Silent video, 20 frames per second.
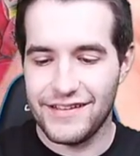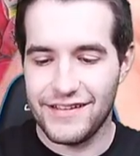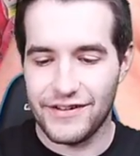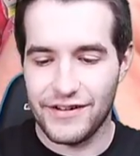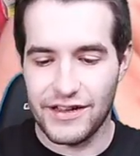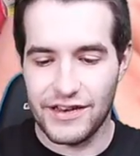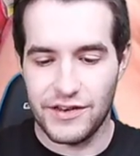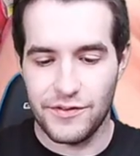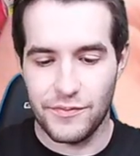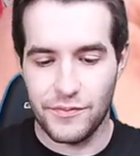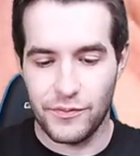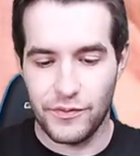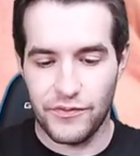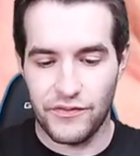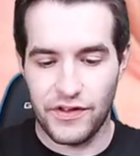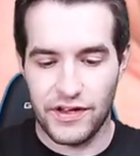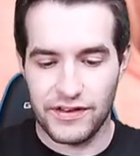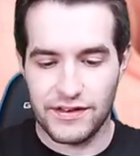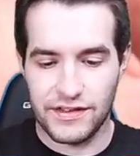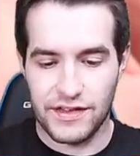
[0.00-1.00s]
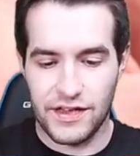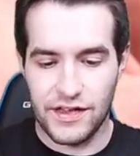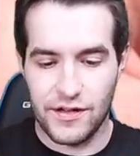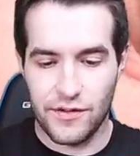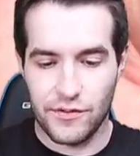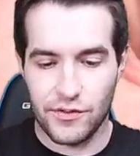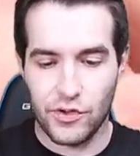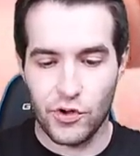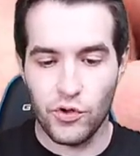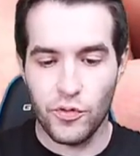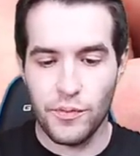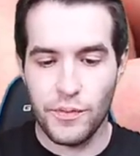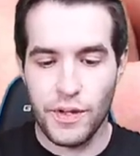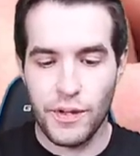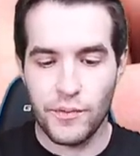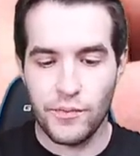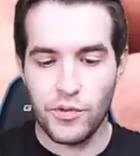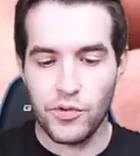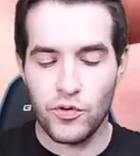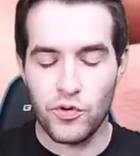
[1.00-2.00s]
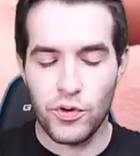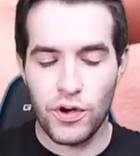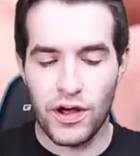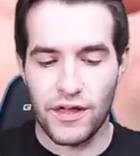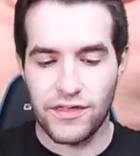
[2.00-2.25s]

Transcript: Okay, we've got uh, Golden Bamboo,